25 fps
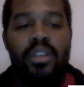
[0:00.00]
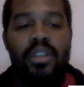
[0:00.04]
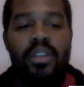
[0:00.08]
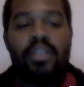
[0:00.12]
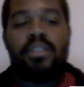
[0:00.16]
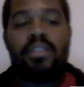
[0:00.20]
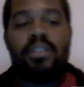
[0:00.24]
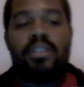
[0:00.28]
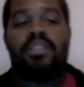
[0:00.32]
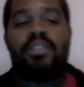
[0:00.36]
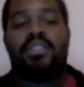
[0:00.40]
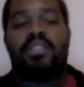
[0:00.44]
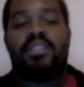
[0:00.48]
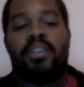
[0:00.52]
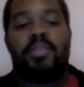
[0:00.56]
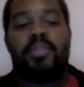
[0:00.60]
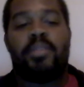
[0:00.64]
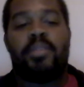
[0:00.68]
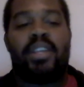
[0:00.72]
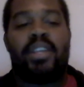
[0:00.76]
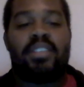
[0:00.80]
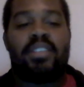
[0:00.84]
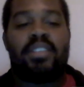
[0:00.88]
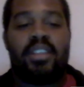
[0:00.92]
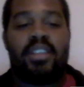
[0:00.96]

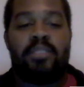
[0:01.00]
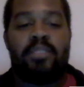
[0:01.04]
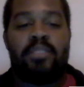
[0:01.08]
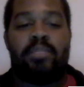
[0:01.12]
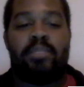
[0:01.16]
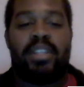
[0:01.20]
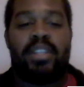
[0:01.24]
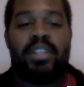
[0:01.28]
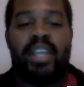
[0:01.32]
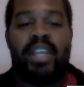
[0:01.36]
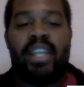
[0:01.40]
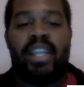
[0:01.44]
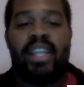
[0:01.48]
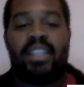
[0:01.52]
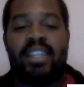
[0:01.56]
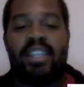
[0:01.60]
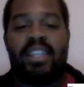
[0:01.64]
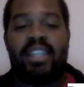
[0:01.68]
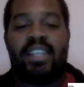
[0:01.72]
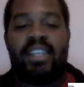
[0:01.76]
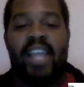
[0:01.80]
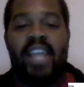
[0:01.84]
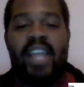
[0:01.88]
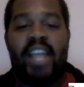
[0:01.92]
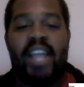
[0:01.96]
Subjects completed
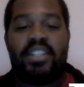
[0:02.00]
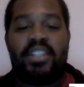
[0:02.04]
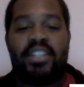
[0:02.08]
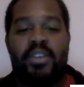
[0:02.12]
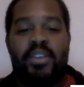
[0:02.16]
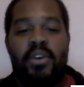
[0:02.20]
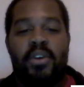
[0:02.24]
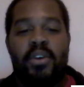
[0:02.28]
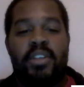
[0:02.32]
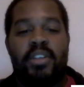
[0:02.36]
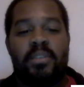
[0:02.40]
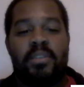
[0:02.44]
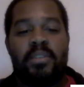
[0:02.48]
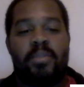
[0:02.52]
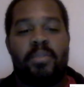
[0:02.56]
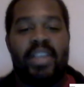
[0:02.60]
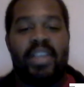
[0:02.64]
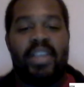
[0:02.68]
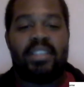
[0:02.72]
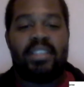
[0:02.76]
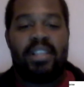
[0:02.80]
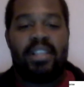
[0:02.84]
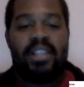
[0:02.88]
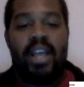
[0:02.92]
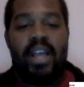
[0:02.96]
the DASH score as a
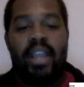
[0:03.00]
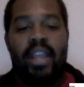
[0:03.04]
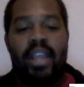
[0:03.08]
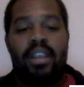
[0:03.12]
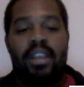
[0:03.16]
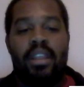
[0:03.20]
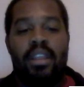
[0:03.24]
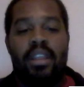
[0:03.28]
baseline.